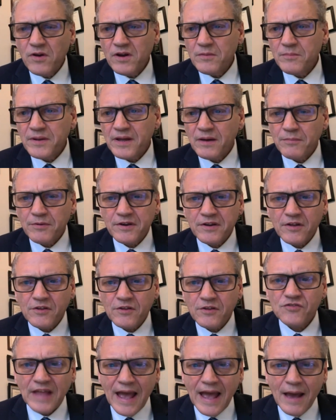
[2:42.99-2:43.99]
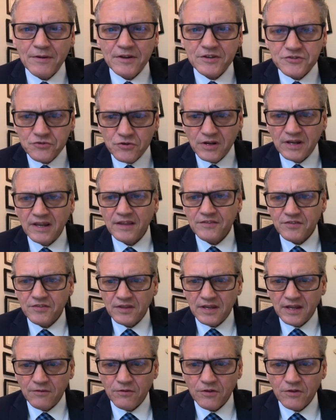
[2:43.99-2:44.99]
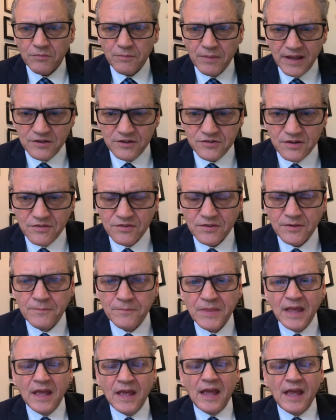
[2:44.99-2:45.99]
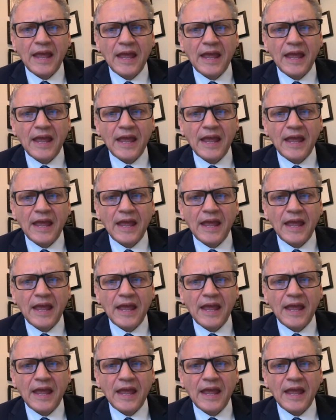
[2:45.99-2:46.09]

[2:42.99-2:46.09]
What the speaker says: we want to be able to establish chronicity with patients.